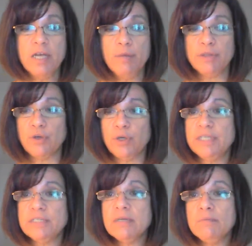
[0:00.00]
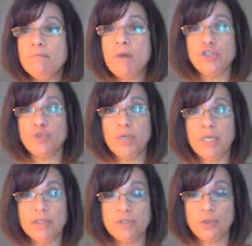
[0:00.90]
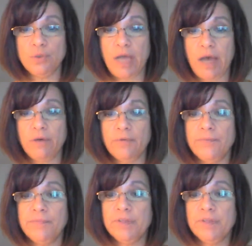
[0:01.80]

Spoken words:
but there isn't much we can do now.